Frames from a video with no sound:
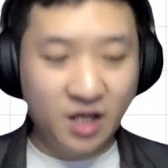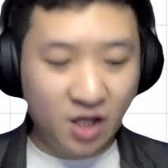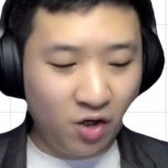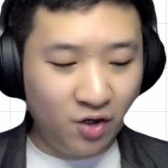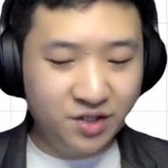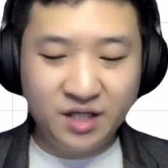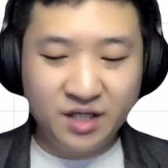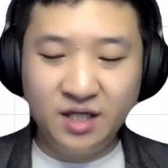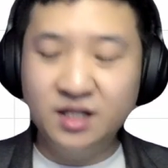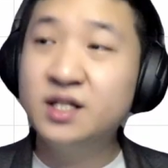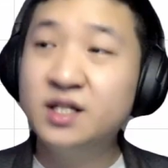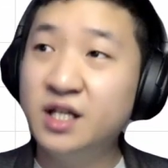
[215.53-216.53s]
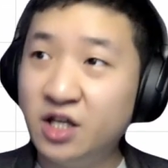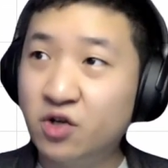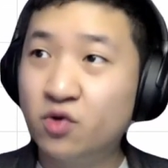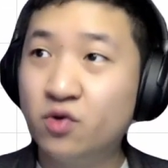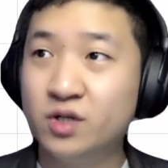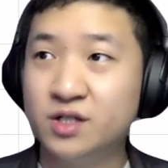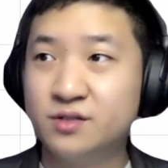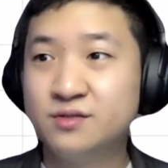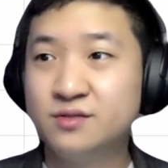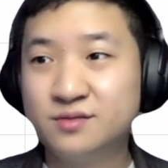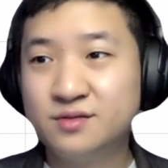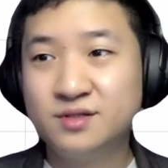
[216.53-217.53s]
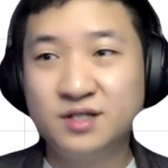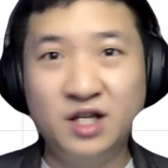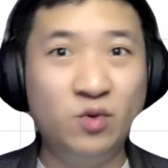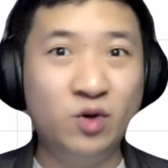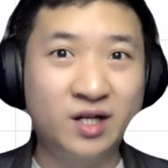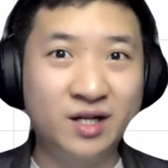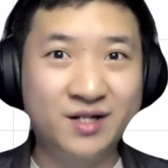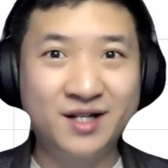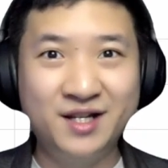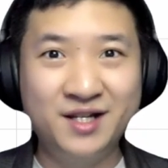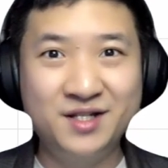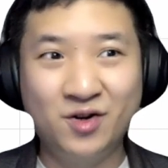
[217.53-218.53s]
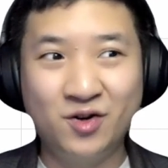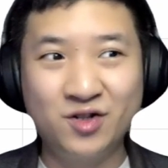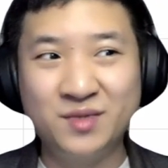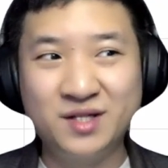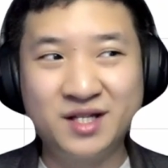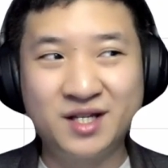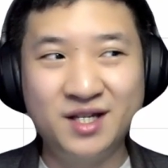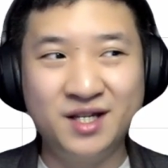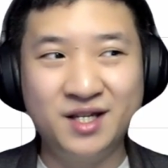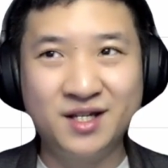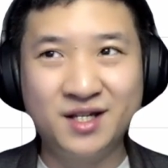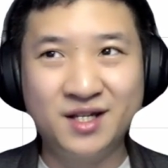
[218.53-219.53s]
alternate equal. It will calculate automatically.